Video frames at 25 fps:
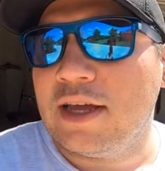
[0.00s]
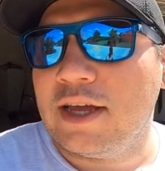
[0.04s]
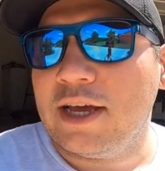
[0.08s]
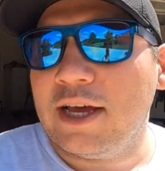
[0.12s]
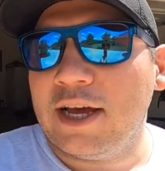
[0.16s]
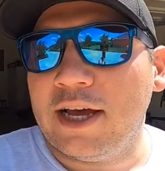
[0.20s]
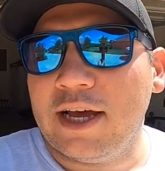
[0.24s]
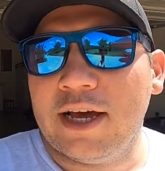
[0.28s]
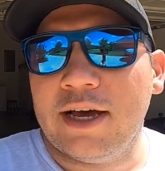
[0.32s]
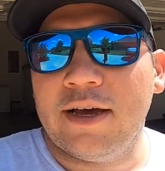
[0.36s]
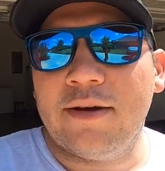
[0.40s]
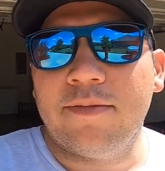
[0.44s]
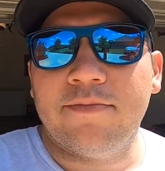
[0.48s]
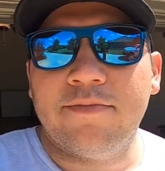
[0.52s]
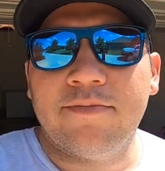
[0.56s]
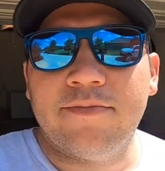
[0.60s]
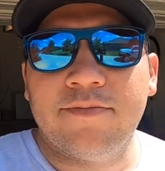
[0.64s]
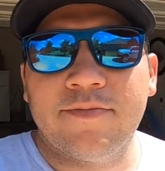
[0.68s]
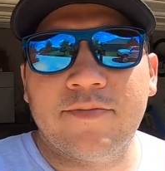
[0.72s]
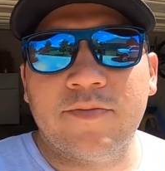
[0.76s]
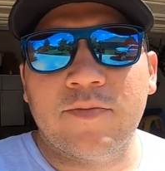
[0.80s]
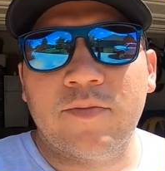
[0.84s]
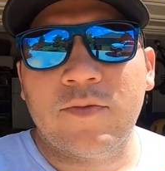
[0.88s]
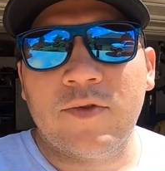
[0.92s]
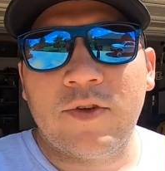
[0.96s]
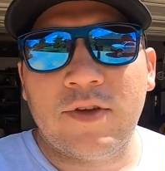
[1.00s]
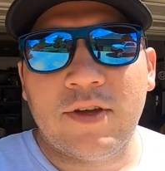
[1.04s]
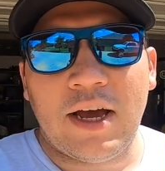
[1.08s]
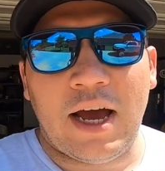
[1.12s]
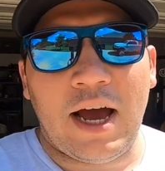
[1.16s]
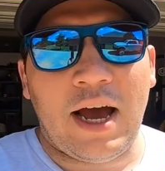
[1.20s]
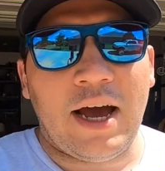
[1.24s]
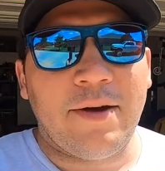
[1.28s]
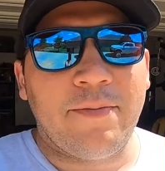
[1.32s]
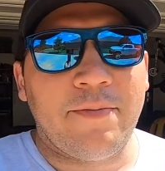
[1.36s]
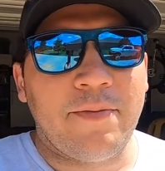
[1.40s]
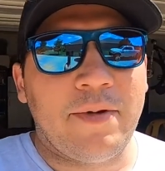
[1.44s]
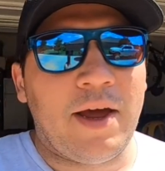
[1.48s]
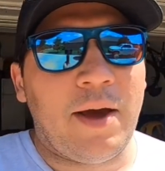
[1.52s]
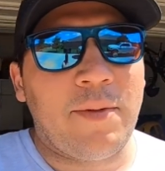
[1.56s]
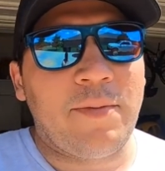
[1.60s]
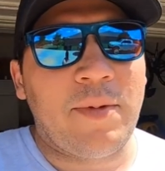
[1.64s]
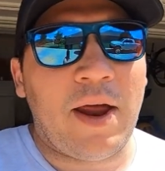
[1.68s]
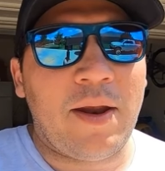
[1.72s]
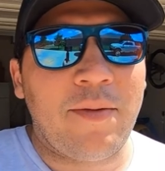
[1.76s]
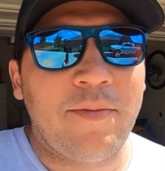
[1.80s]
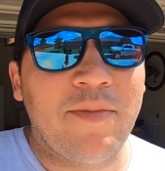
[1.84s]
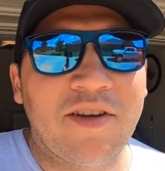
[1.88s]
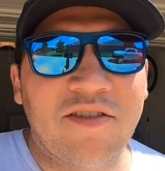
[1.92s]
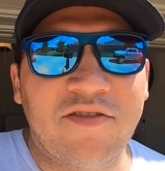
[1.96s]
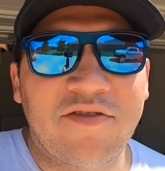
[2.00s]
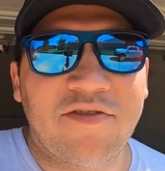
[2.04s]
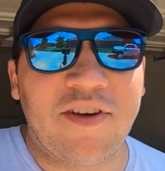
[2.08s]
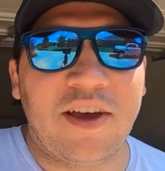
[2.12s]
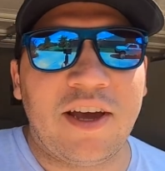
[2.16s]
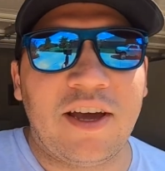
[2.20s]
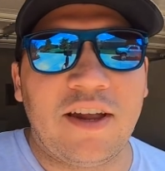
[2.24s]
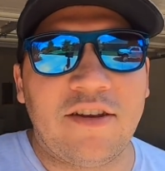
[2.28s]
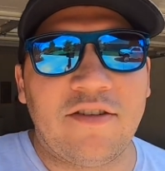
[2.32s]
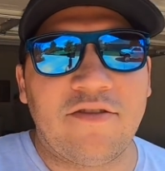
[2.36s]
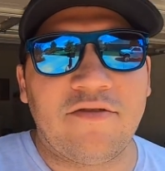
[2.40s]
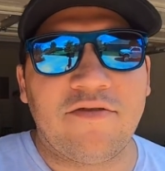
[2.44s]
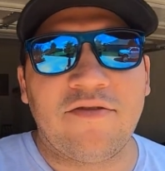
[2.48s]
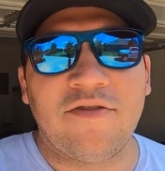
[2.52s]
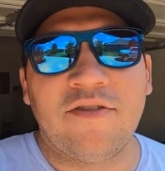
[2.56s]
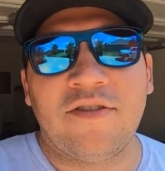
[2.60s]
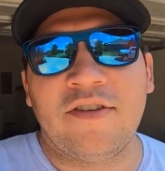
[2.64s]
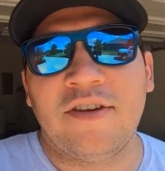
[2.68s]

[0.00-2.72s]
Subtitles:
I'm not a big fan of